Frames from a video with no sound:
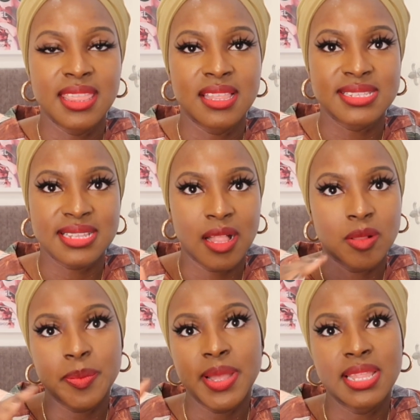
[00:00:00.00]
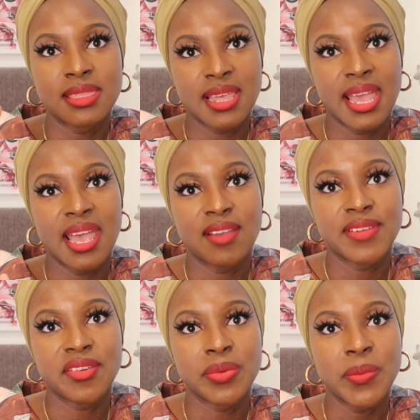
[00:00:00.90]
the scalp and the hair
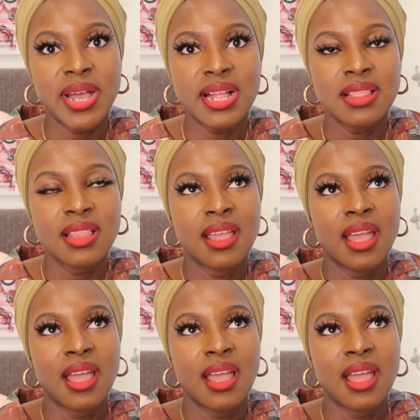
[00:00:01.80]
very well.